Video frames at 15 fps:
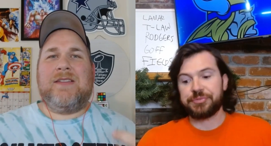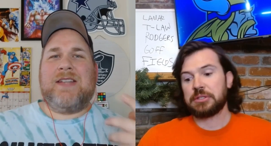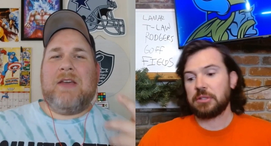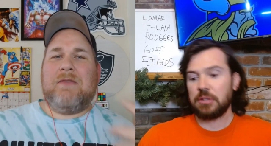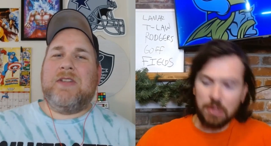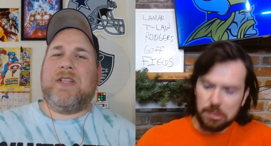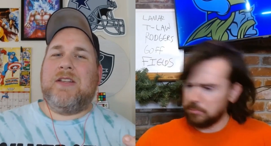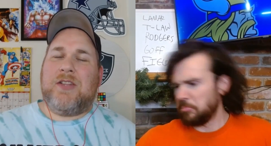
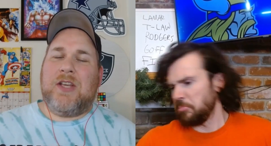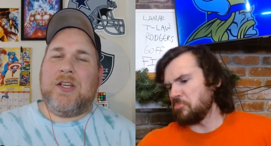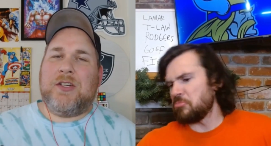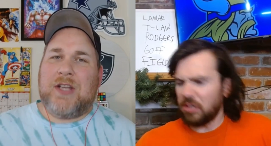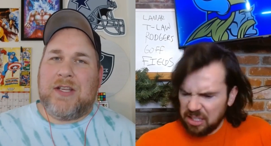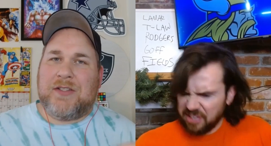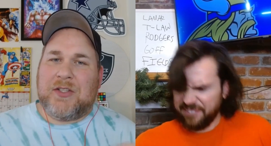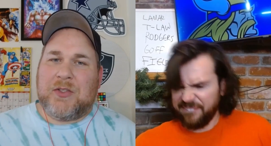Speaker 1: 17
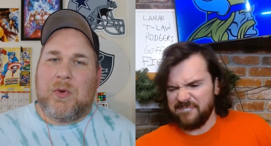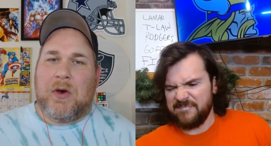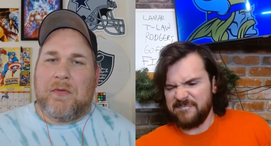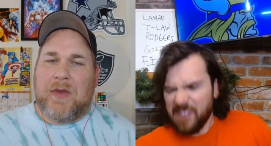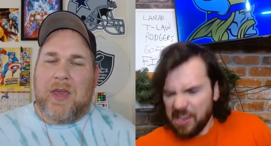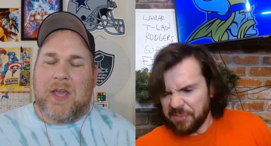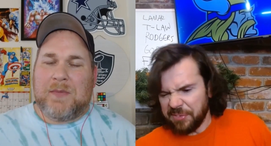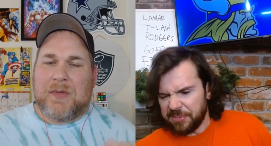touchdowns in
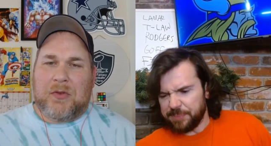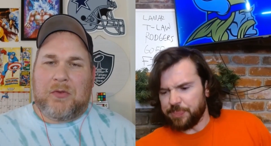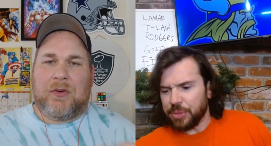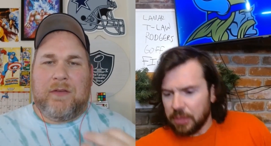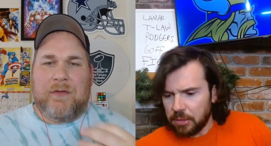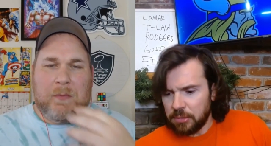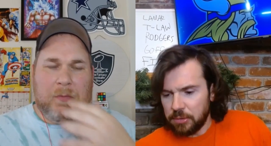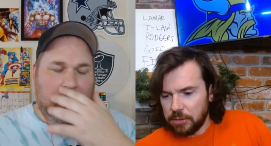12 games, and
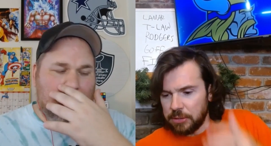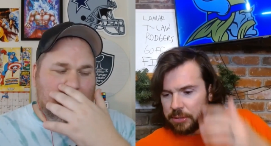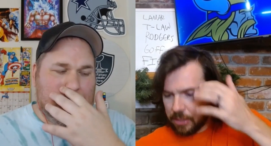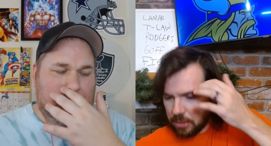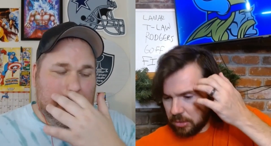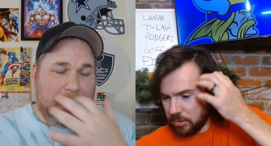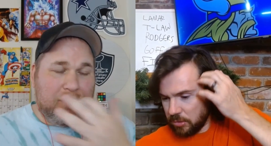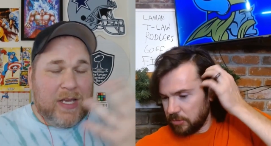three of them are
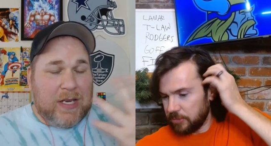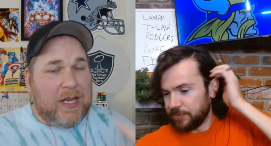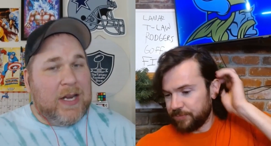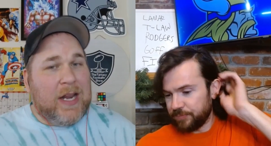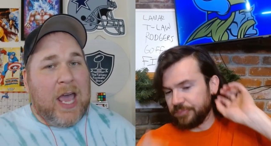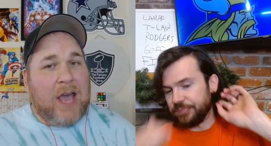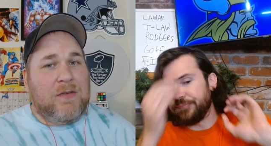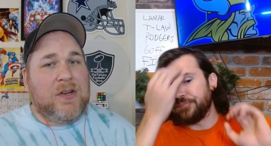rushing. He
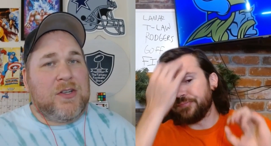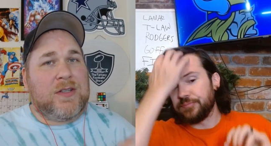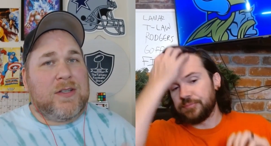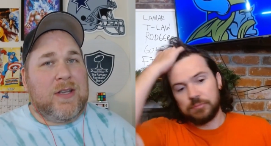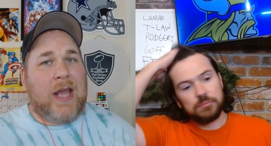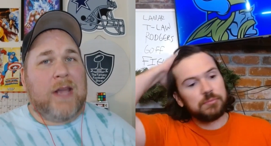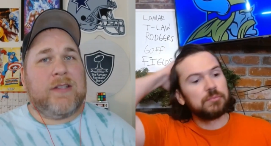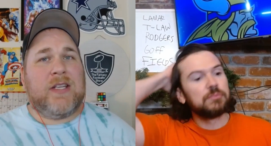did
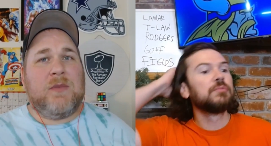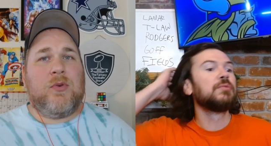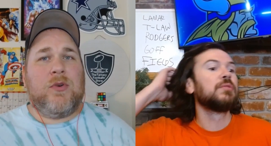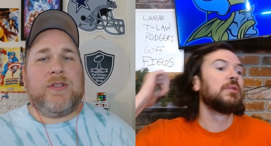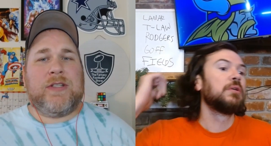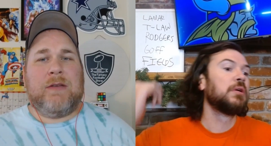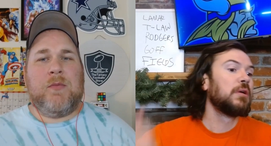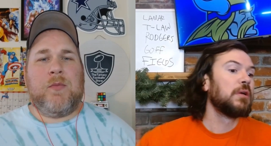average
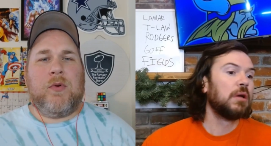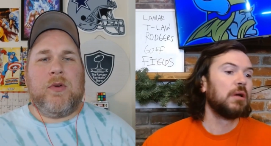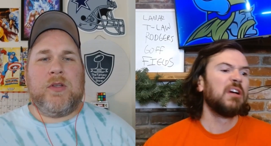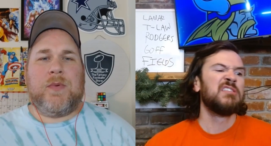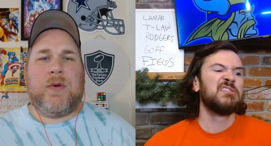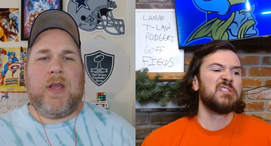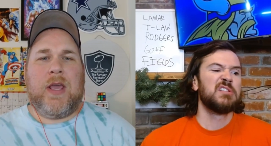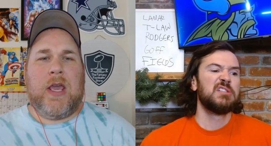19.7
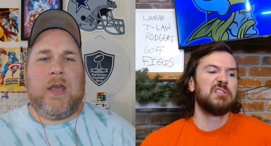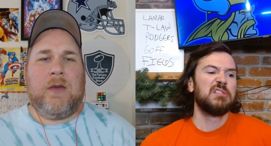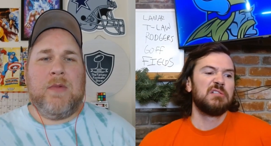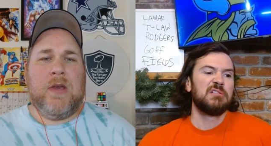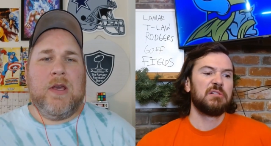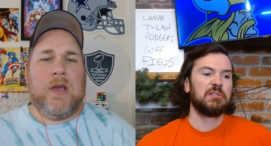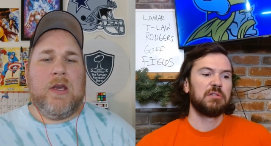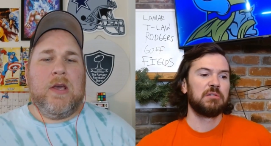points per
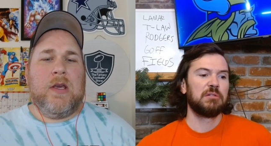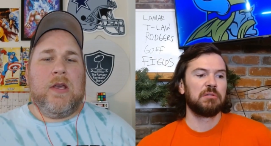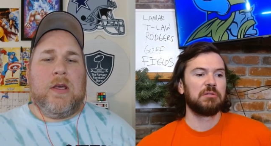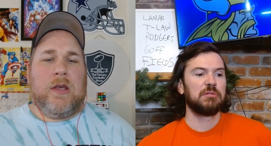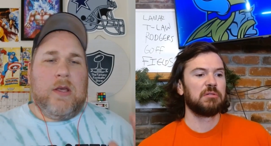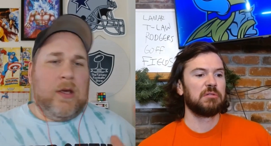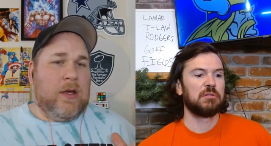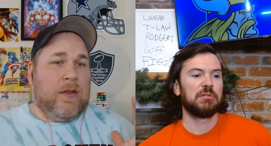game.
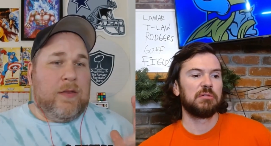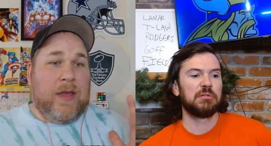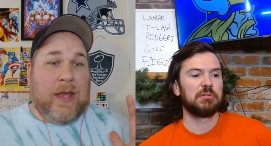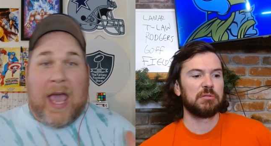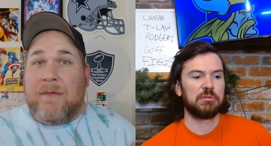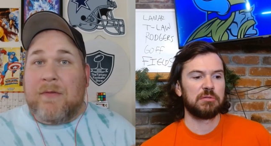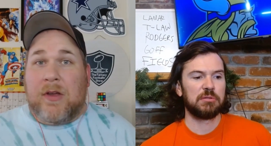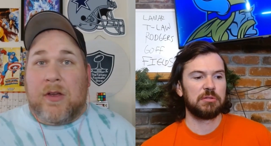
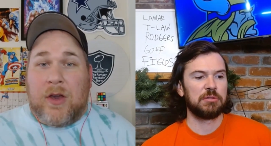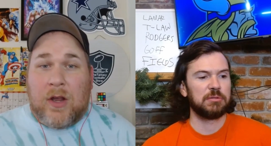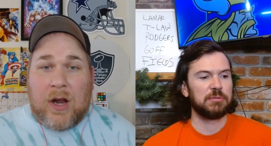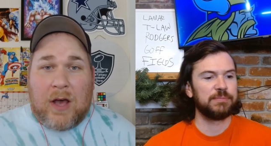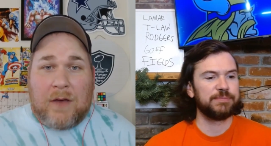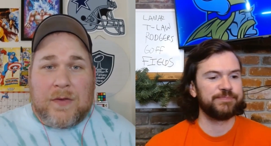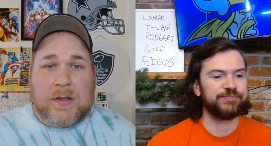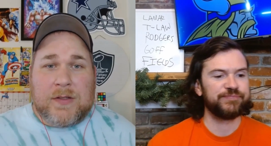They have a
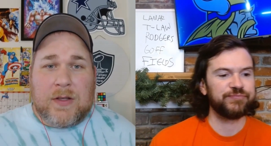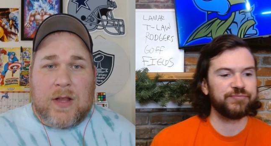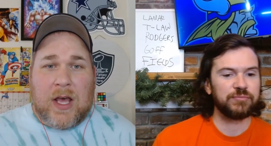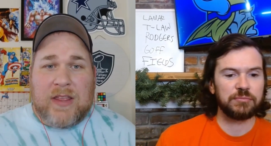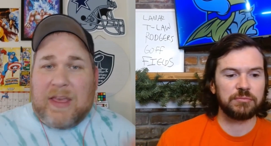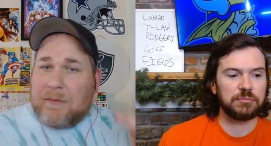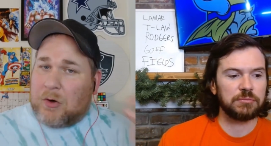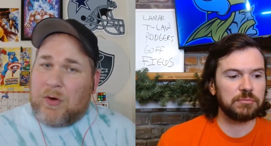good offensive
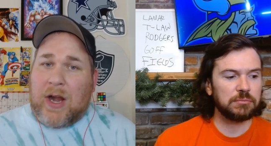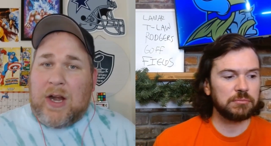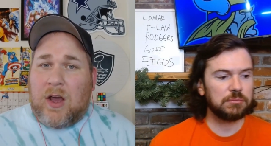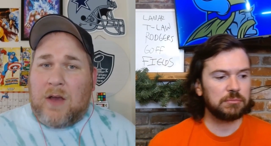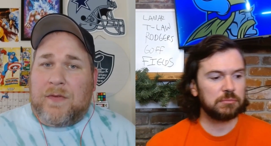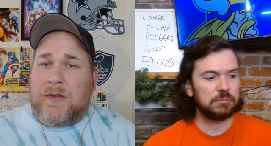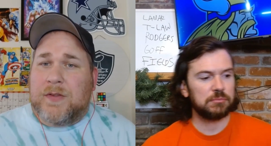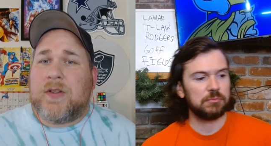line. They have a
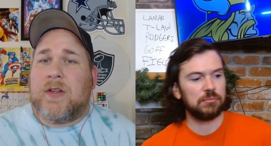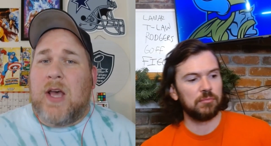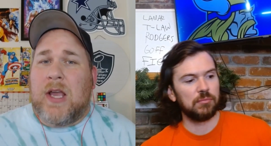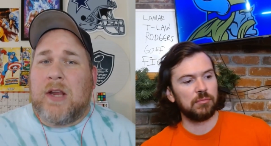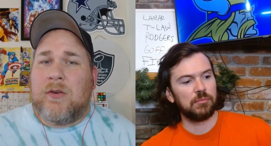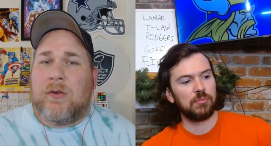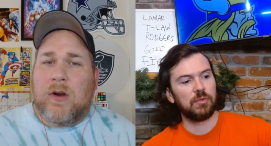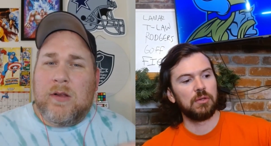great offensive
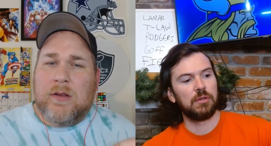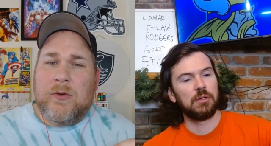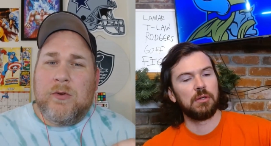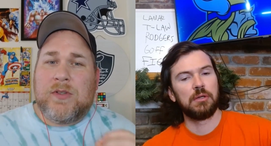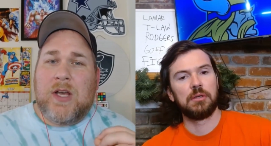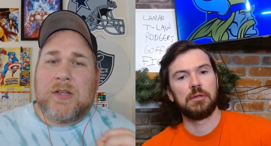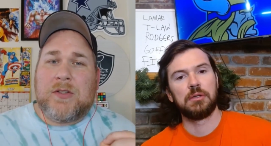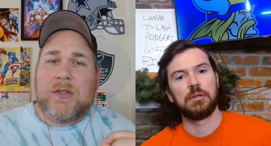line, who, are,
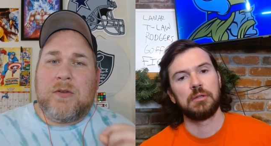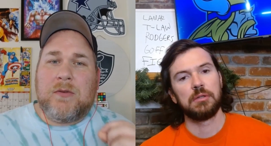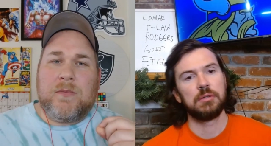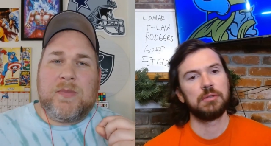who is also